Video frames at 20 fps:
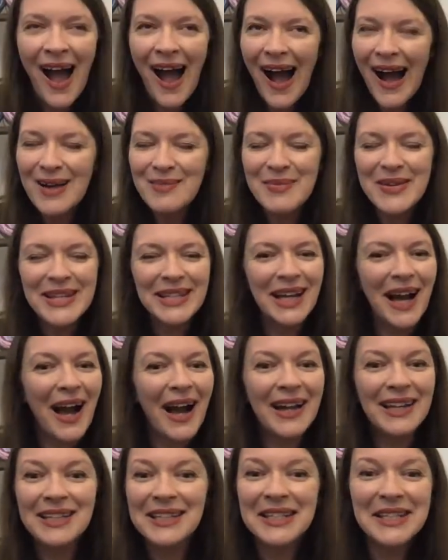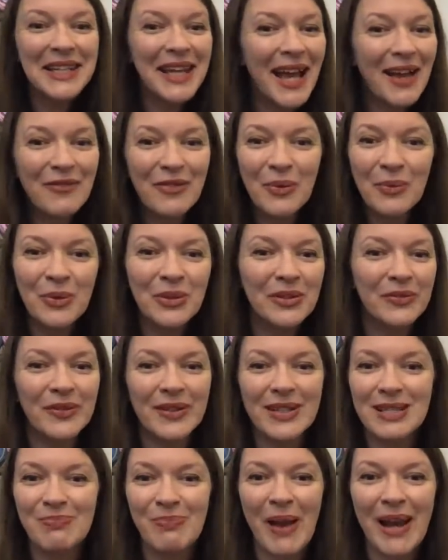I mean, I never would have
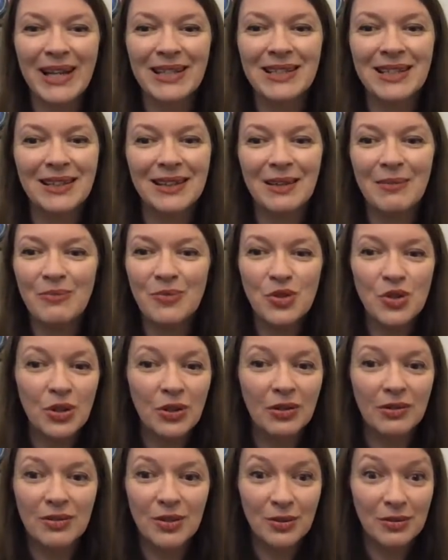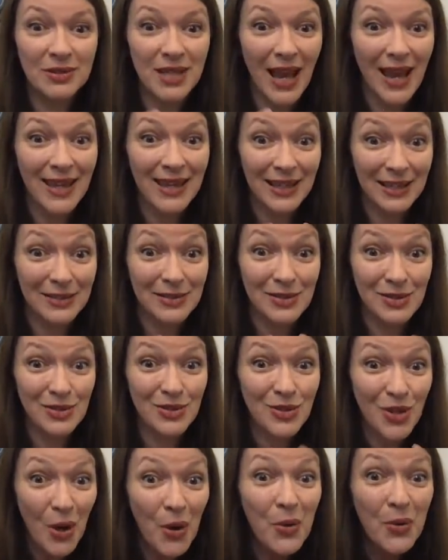expected them to take it
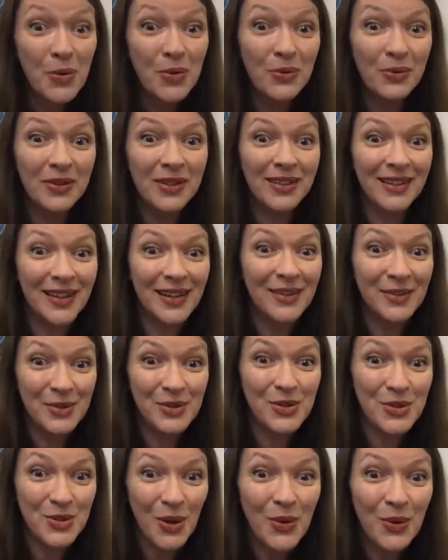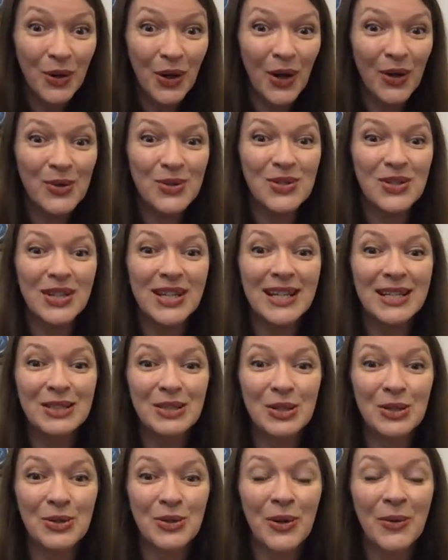so, so closely
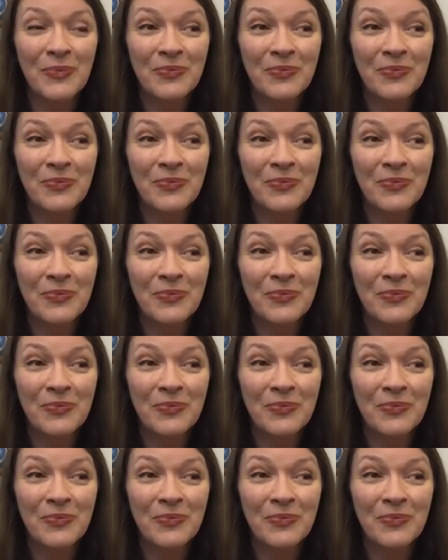to,